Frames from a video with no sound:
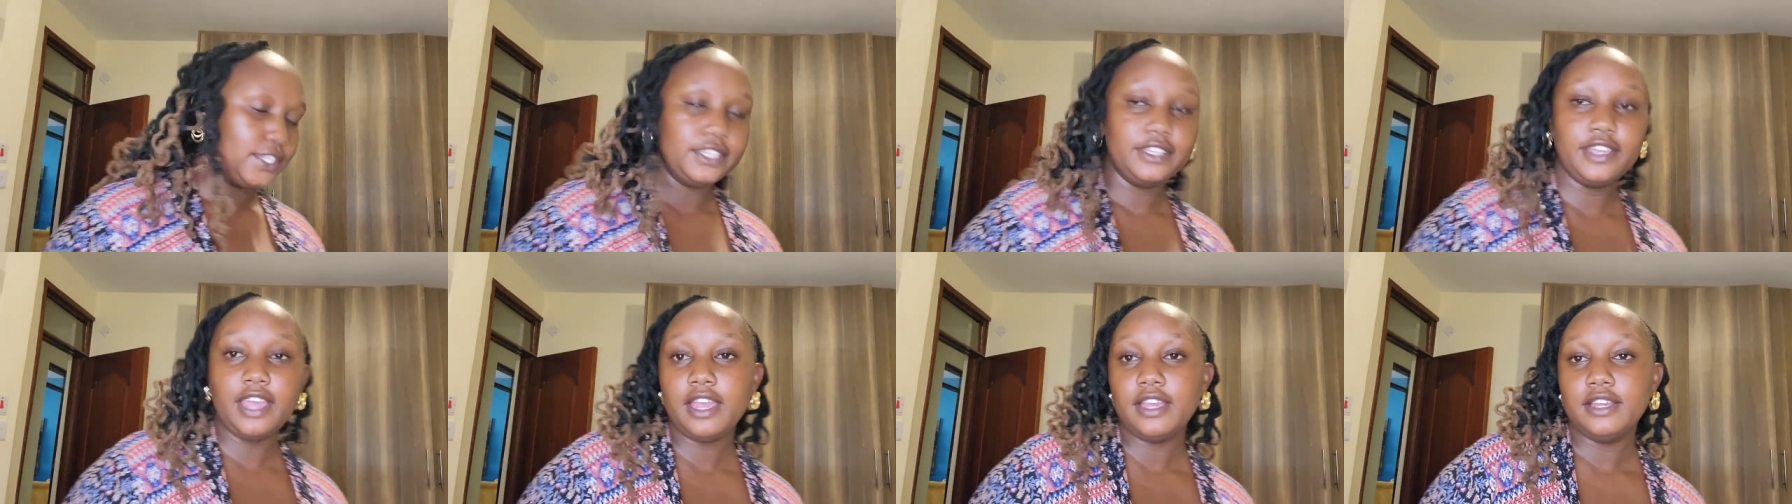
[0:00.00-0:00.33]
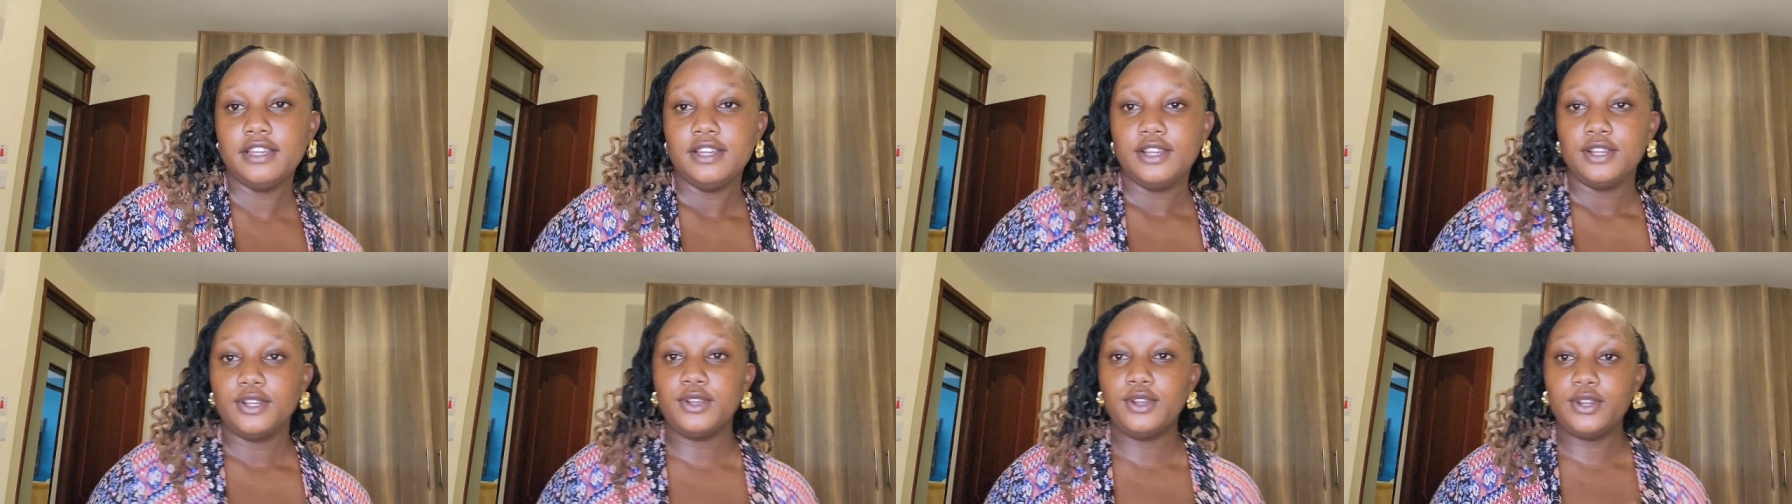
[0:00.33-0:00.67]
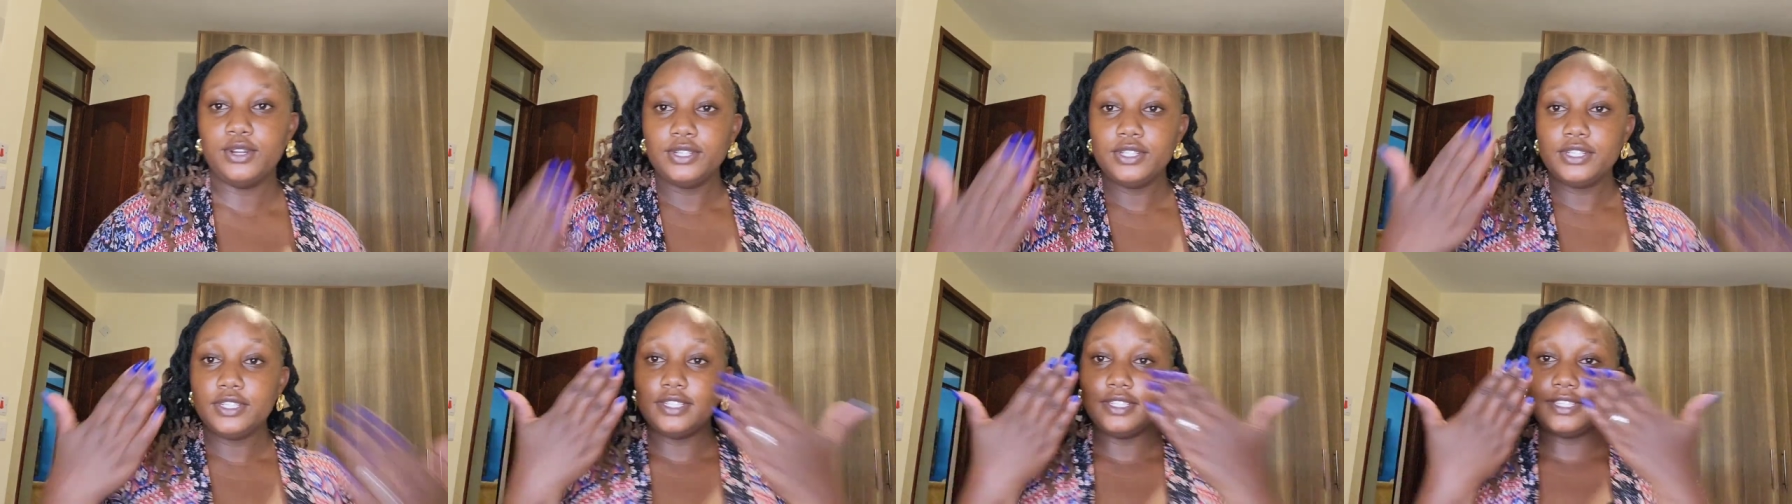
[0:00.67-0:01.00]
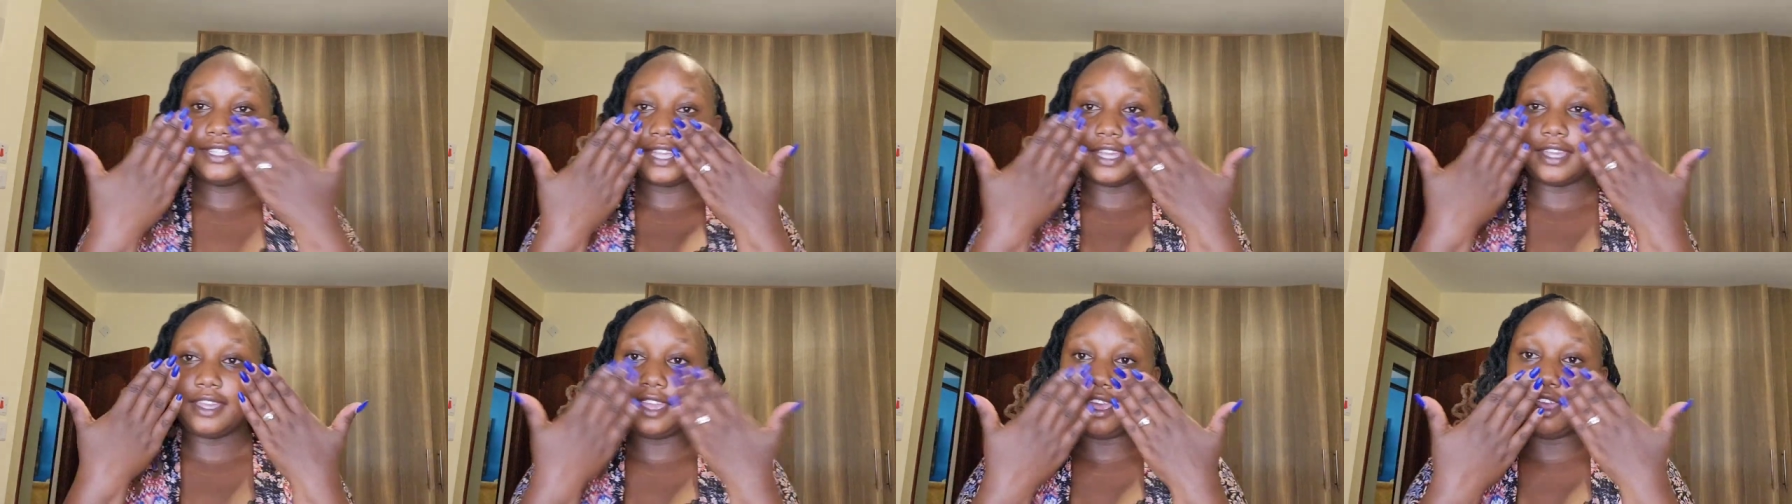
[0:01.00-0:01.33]
yeah go
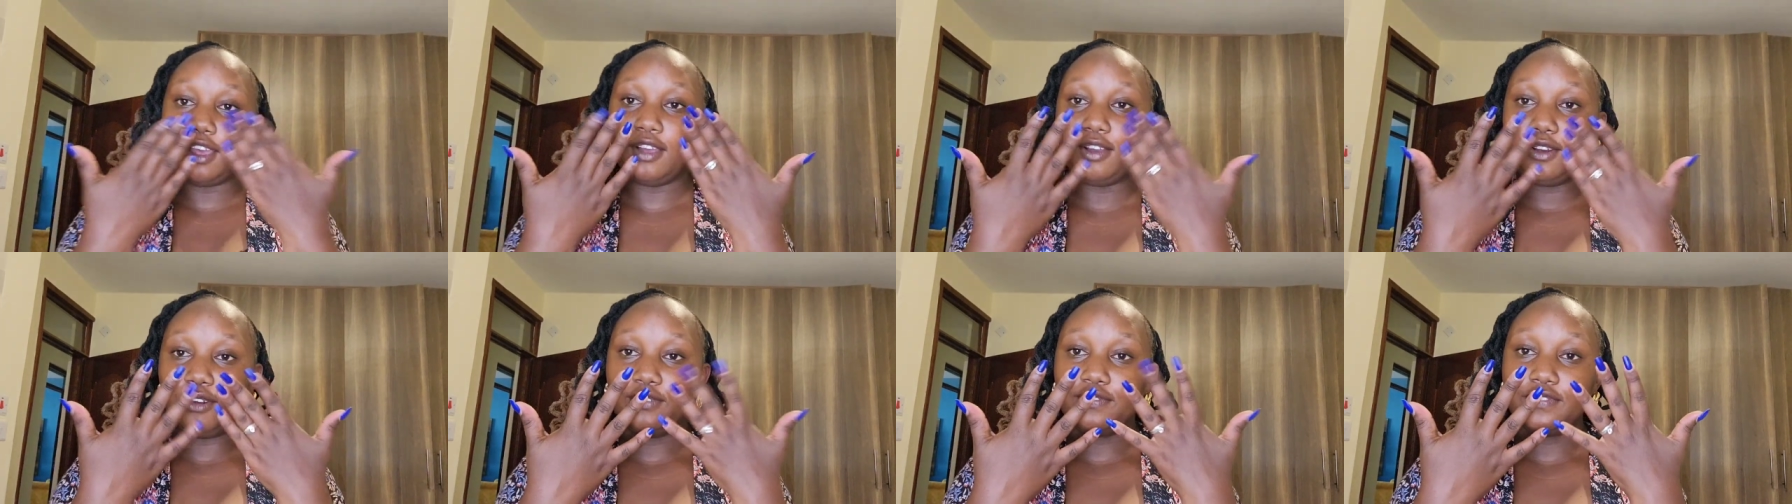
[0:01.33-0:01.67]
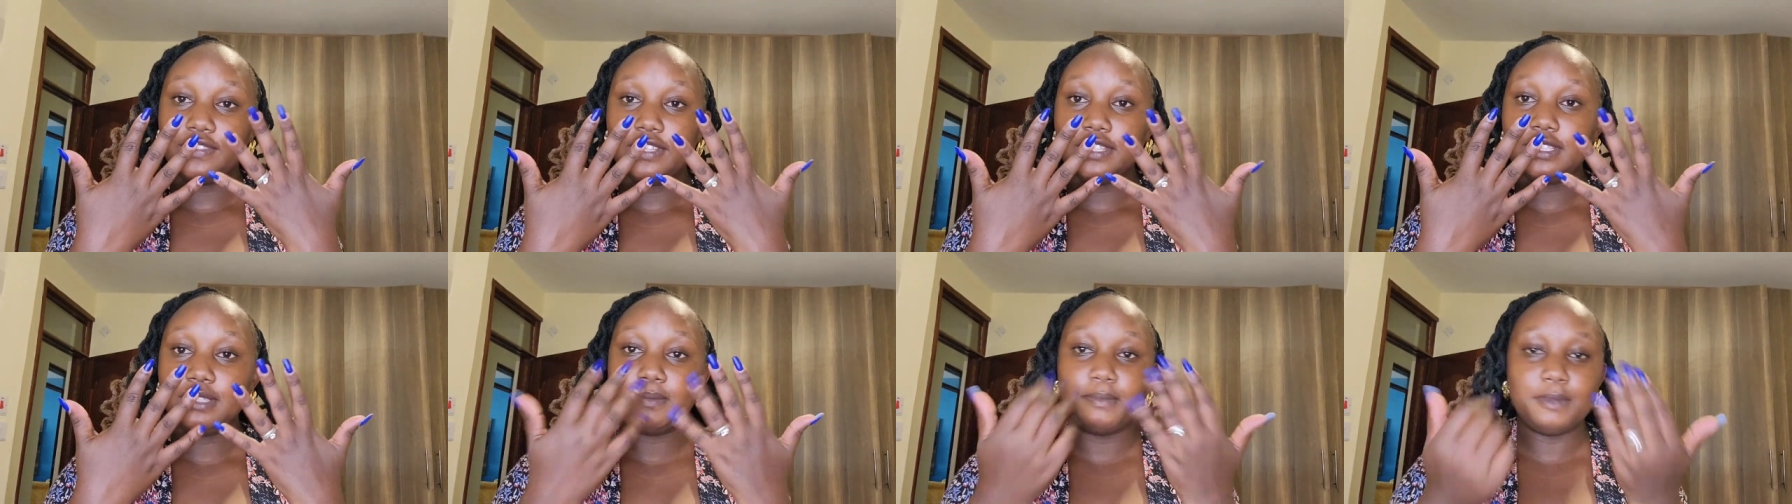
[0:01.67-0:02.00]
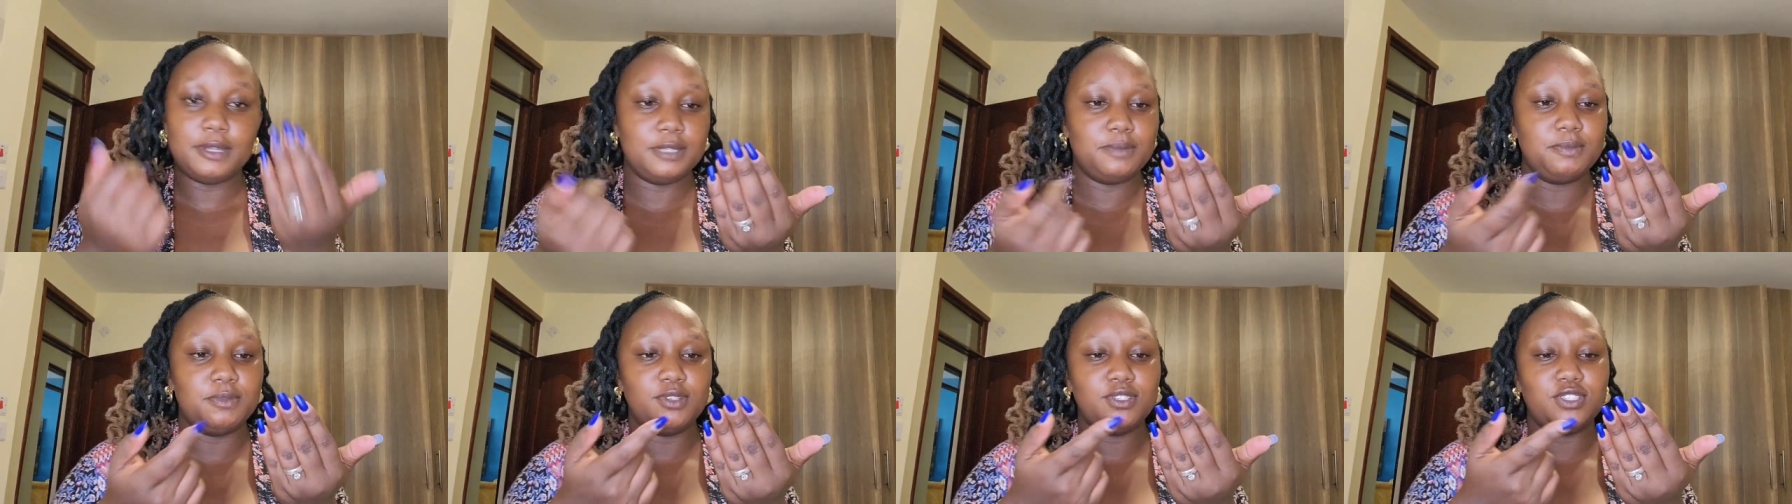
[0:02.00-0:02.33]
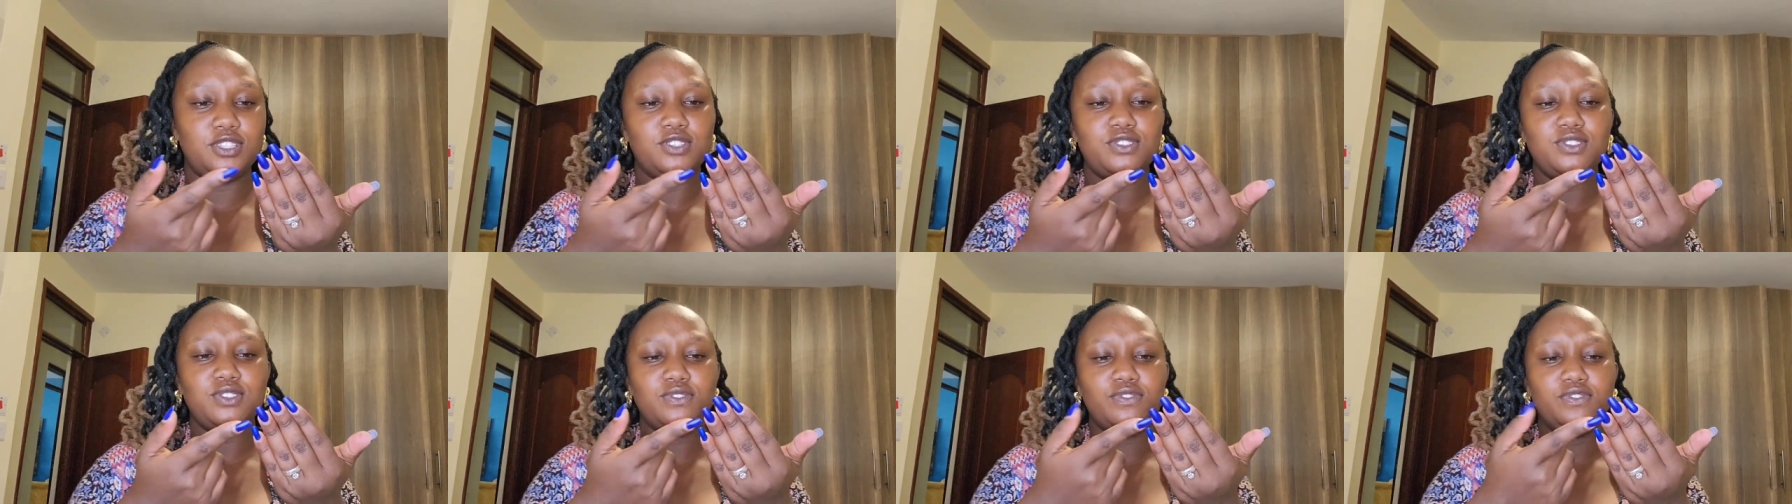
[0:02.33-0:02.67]
take care of this mess
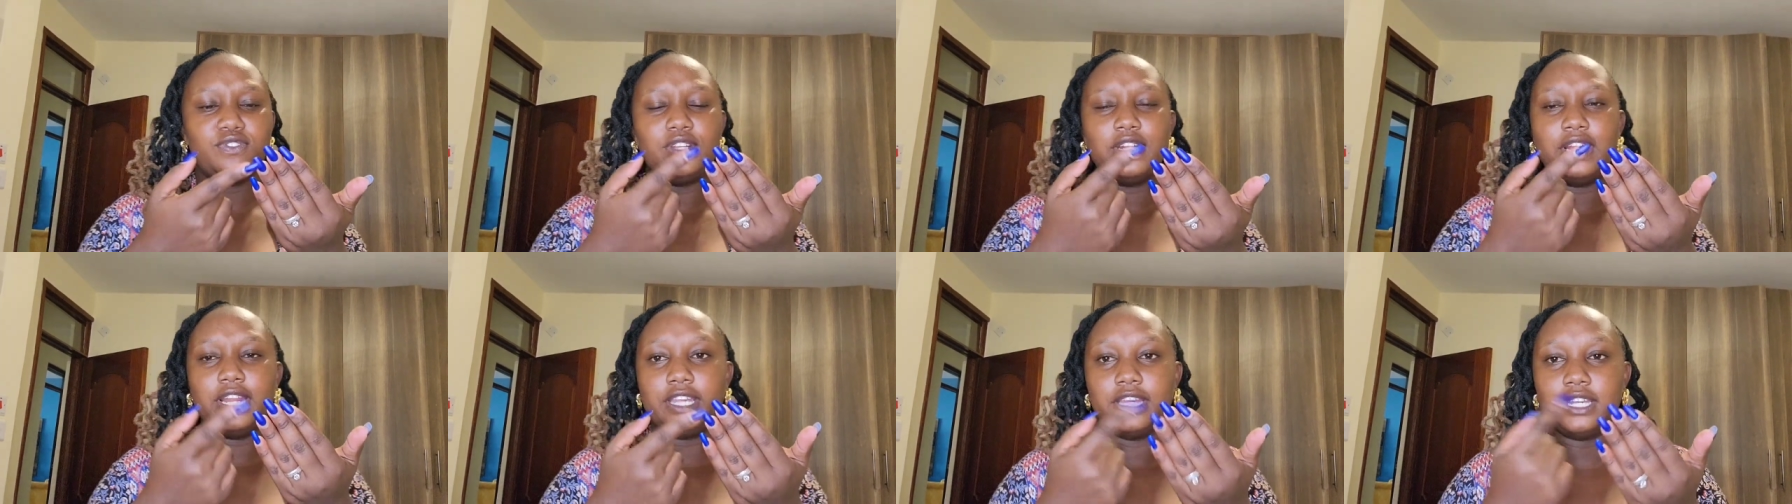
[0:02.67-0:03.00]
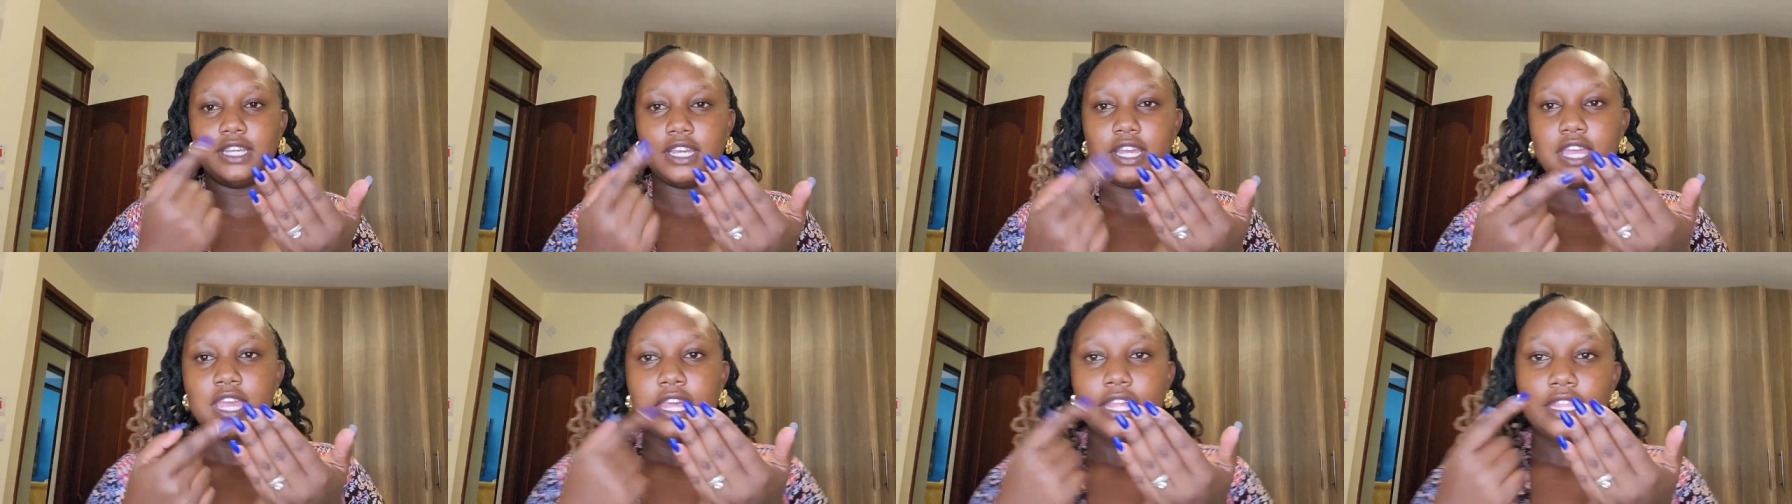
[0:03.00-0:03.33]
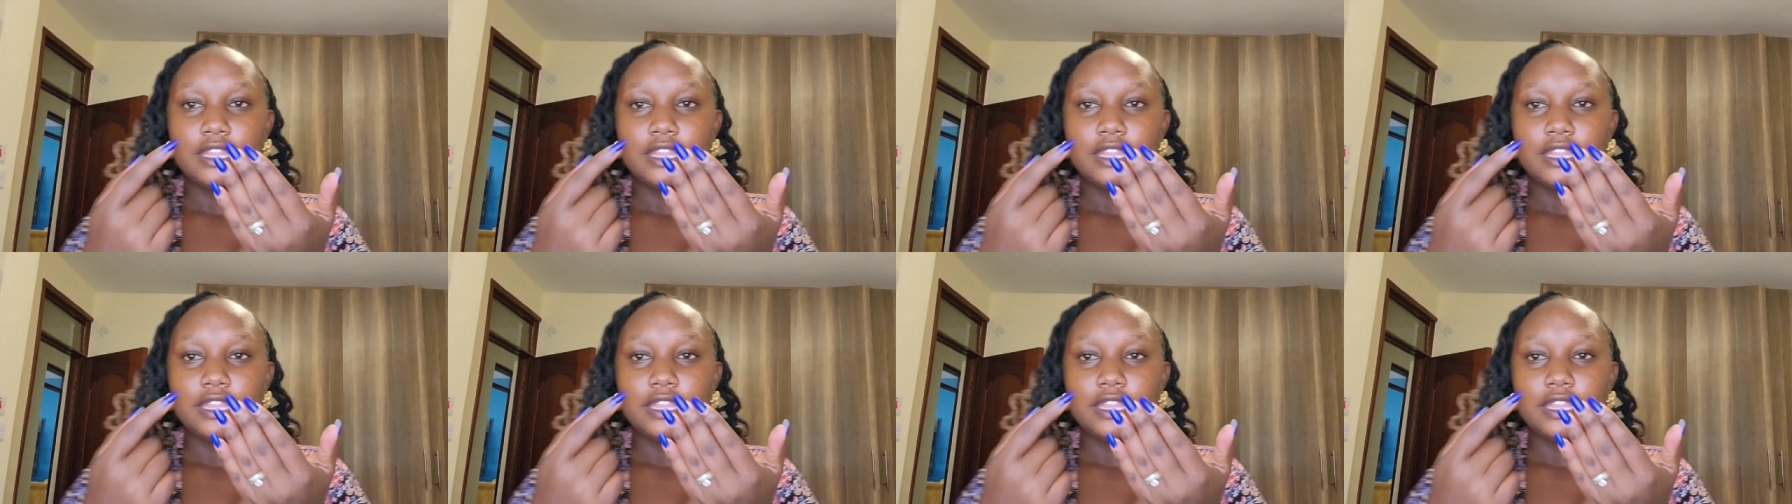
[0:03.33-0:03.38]
because i also feel like